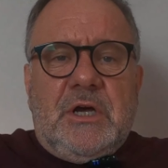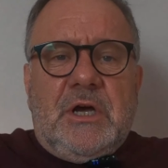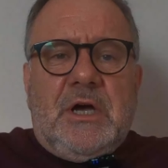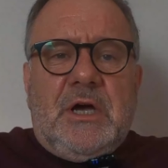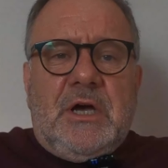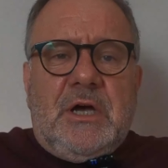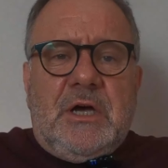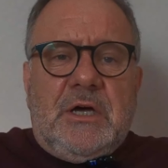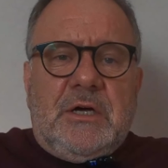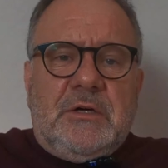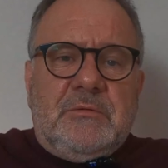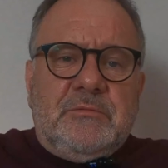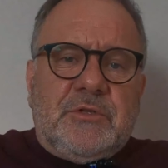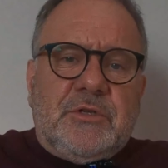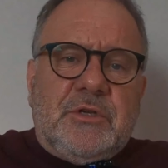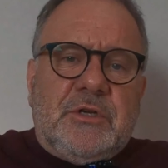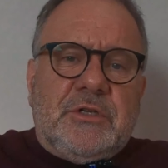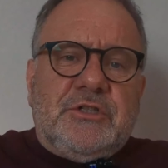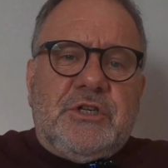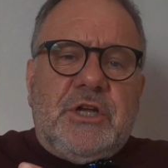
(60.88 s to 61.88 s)

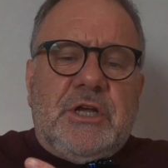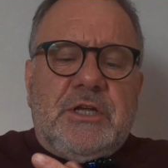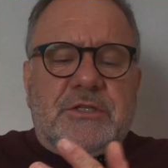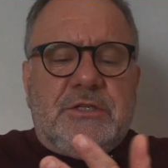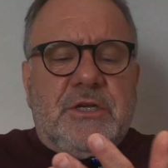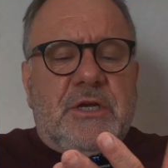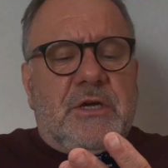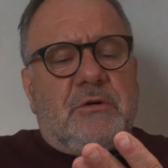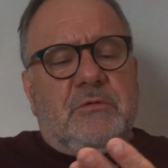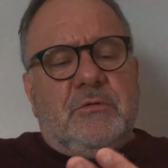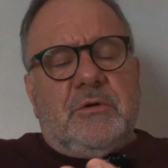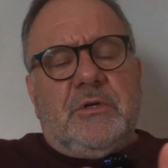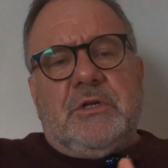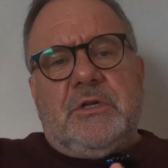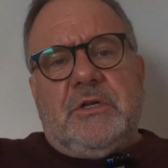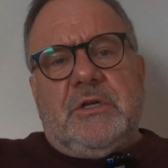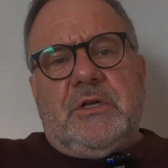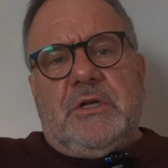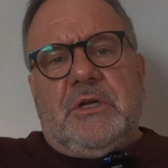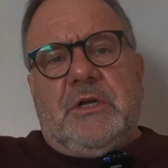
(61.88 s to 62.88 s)
So I checked out
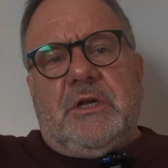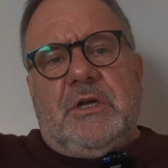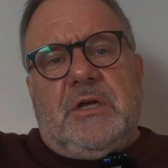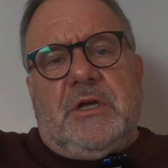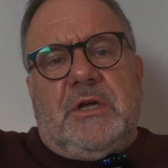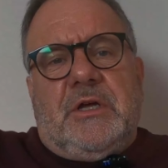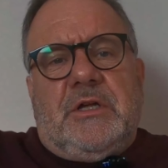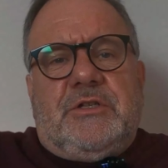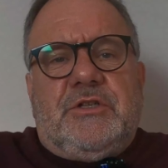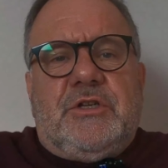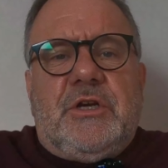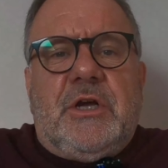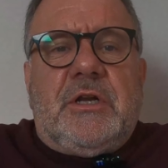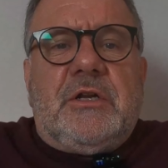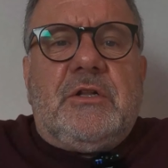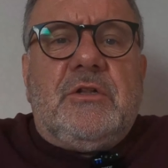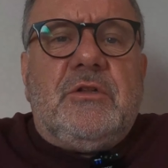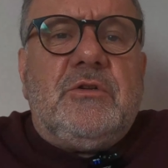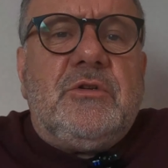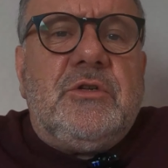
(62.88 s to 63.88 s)
a
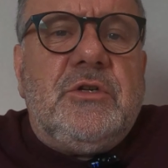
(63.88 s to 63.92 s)
channel on